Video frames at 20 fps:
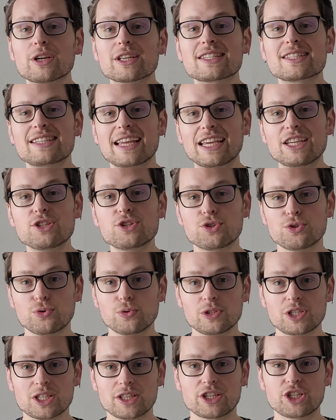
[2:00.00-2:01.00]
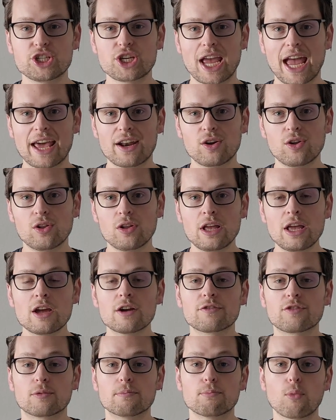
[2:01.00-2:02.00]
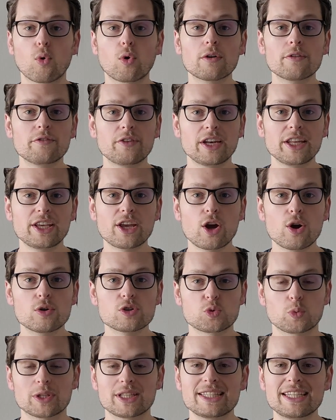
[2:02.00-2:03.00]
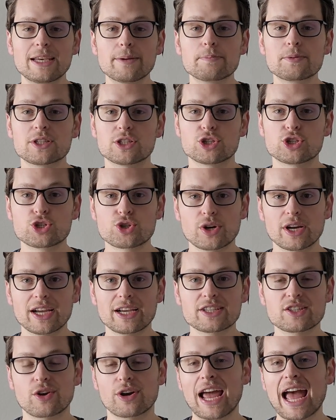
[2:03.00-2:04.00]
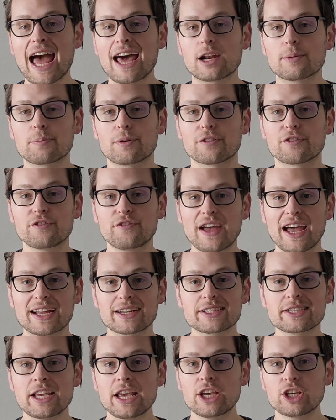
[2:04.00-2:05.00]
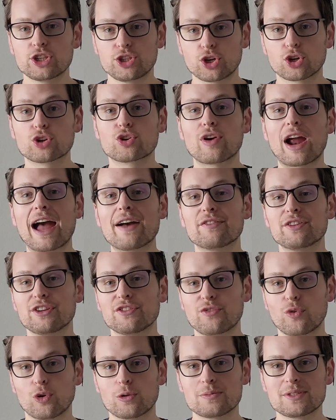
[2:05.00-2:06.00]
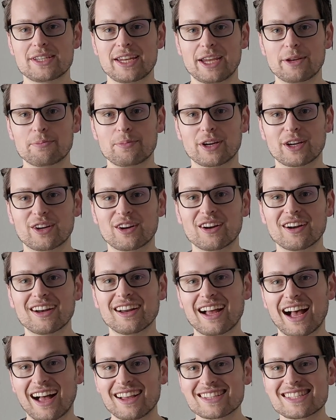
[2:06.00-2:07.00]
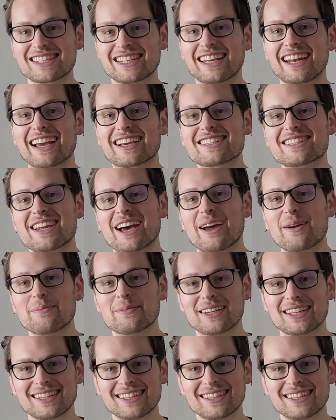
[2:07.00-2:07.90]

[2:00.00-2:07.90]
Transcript: to stay tuned to the channel for more videos with tips and tricks on how to perfect your Gravity Form's date picker. I'll see you next time.